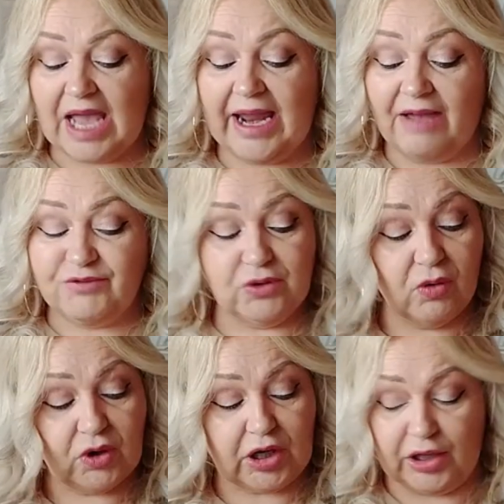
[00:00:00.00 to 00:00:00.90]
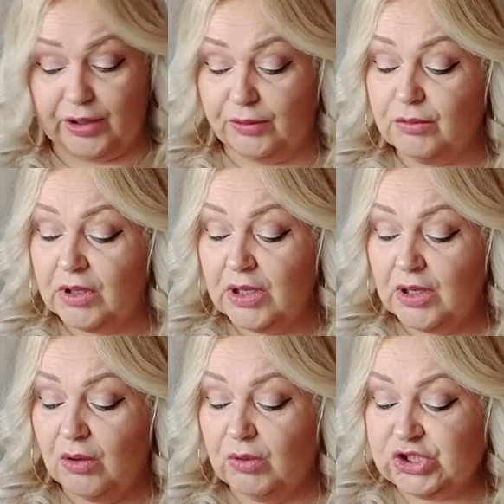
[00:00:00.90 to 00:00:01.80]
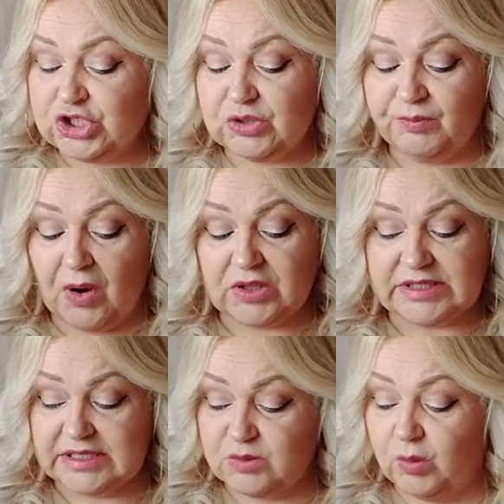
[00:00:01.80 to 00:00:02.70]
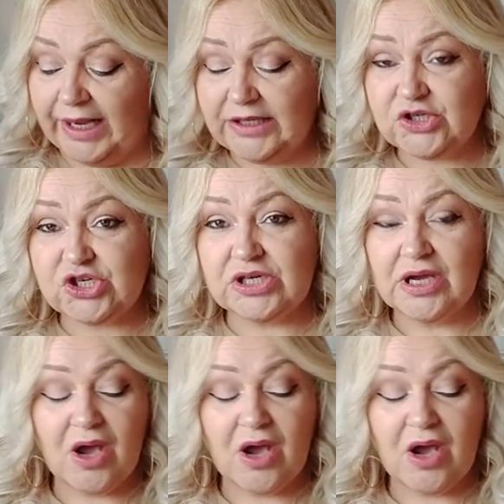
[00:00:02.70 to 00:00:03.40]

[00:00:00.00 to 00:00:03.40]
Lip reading: I have no clue which box is which,